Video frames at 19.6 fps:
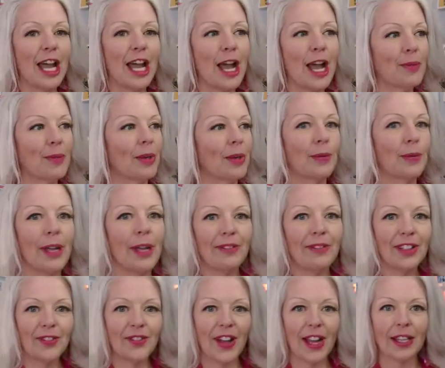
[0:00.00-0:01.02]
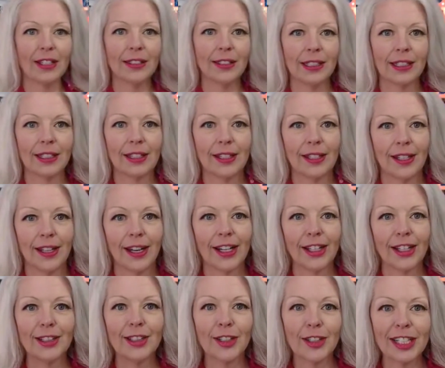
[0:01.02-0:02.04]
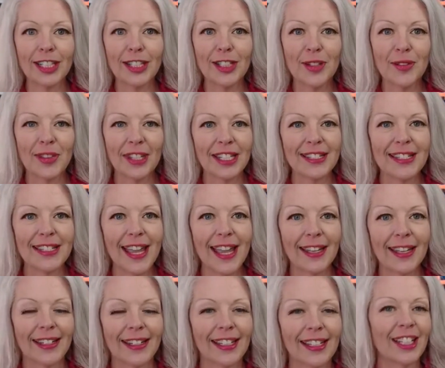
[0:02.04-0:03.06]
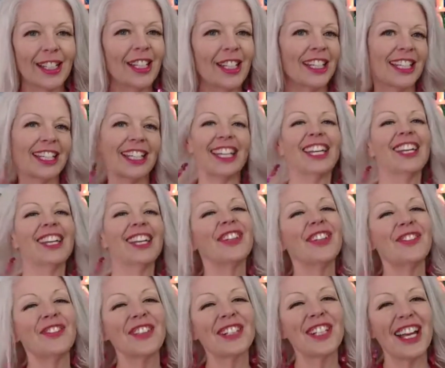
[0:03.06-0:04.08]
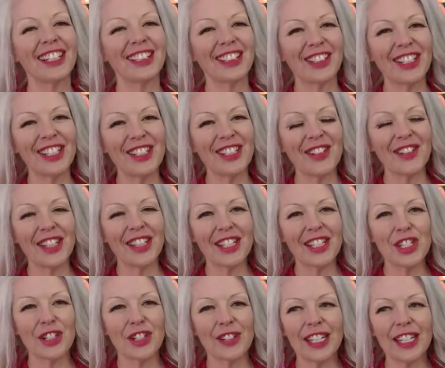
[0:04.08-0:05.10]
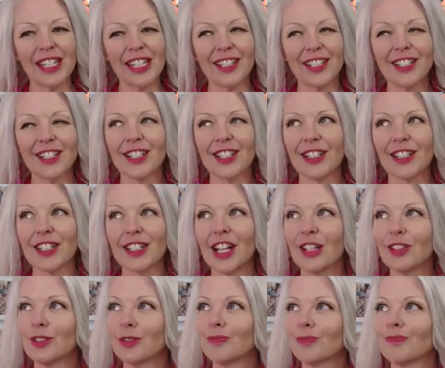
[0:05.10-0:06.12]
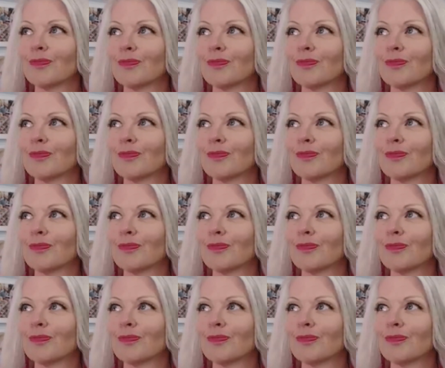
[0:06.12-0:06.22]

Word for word: up, are we having fun? Are you learning new things yet? Even if you're not learning new things, you're thinking to yourself,